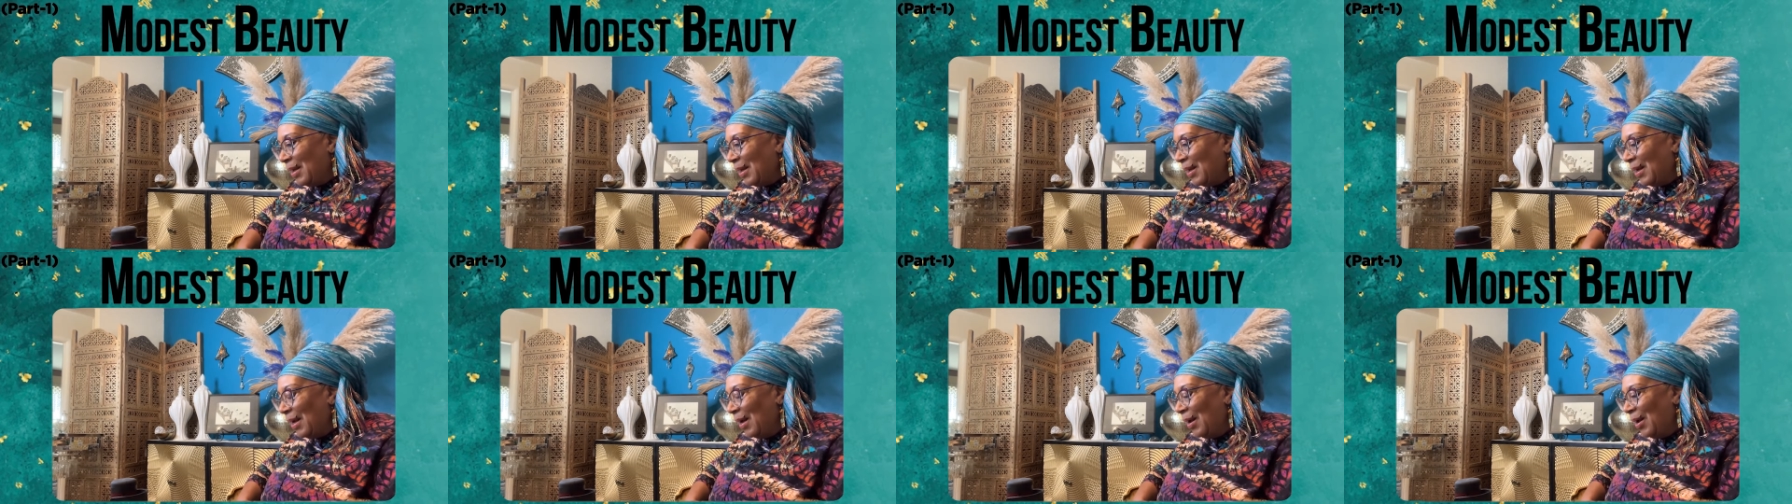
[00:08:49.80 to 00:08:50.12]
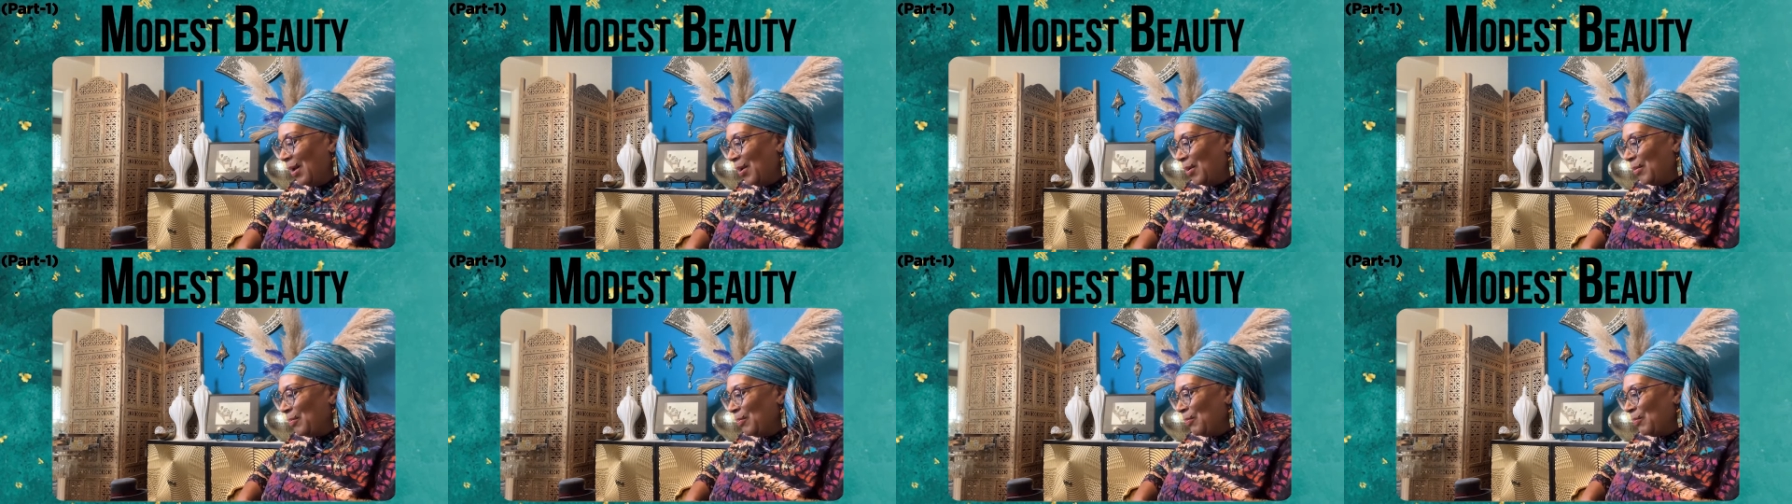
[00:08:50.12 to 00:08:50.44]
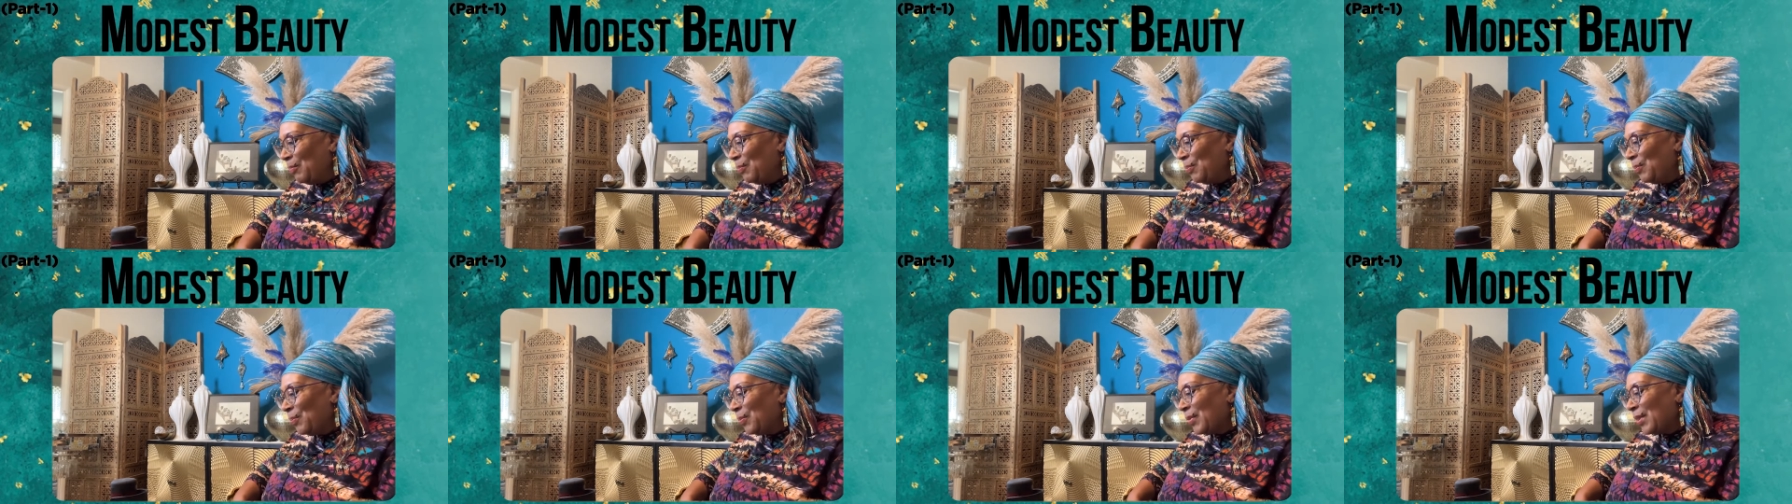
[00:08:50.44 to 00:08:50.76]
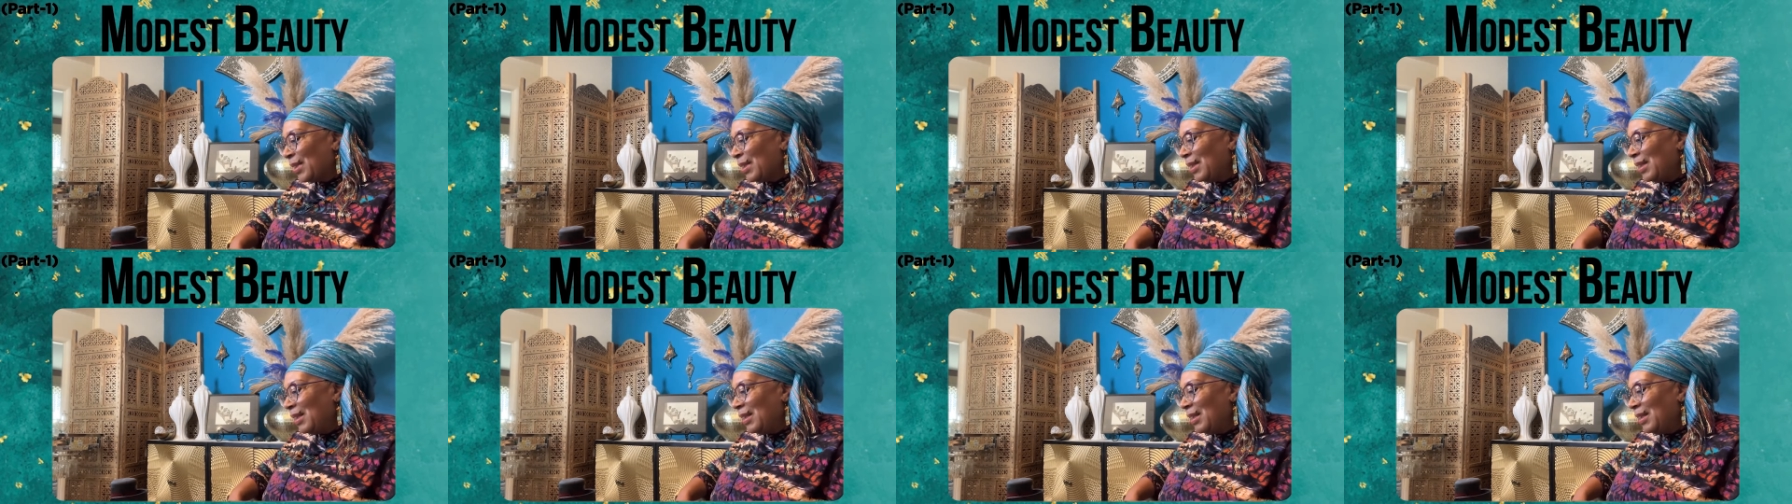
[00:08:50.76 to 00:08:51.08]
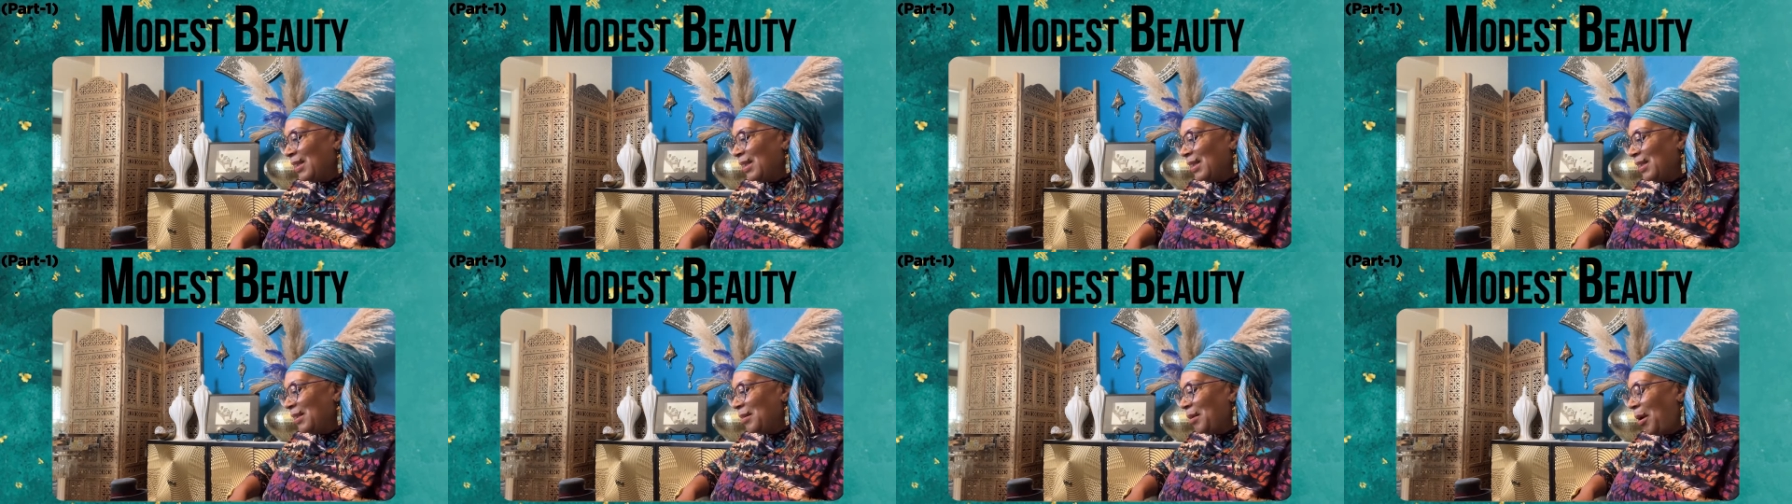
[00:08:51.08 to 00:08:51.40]
um,
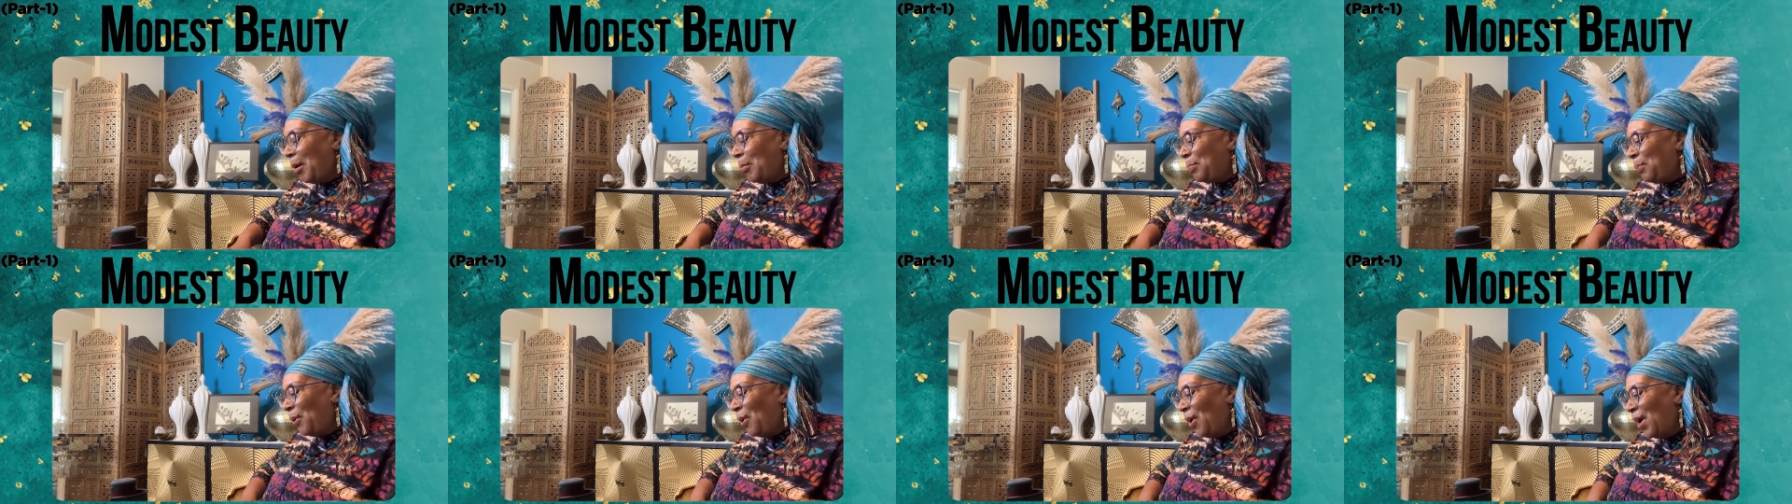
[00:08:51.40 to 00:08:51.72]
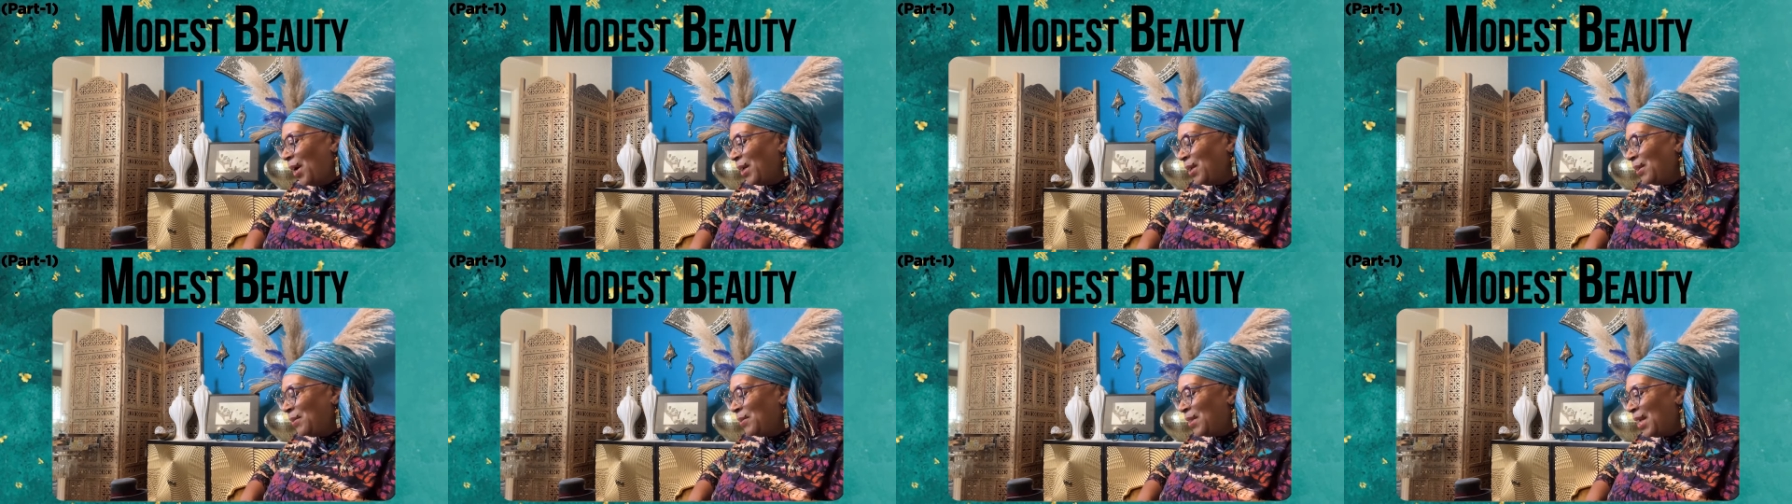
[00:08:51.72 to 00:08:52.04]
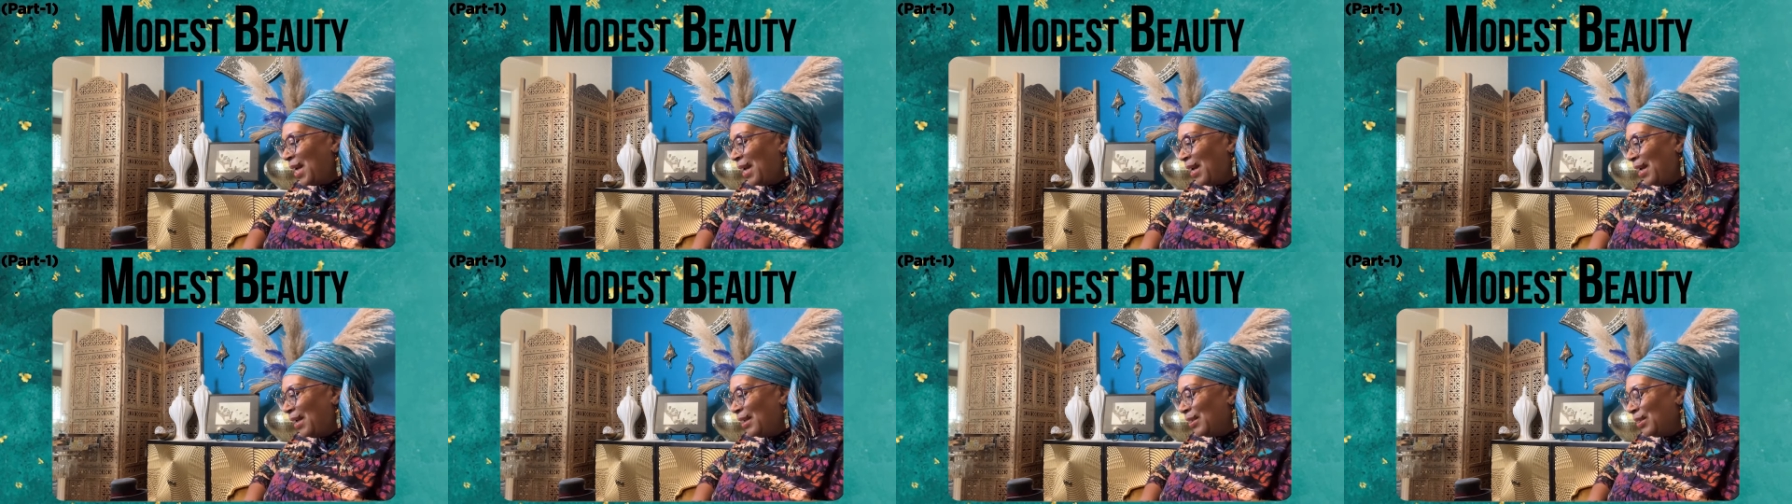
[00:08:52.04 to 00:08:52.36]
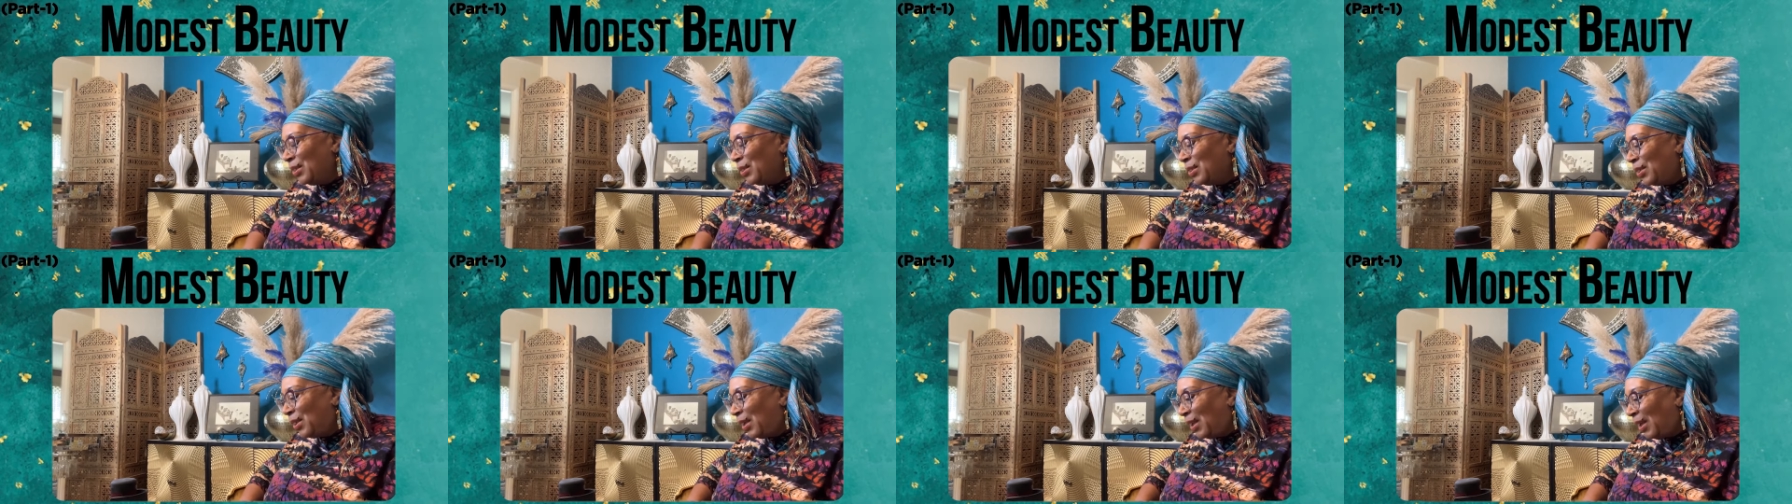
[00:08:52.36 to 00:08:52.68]
a part of that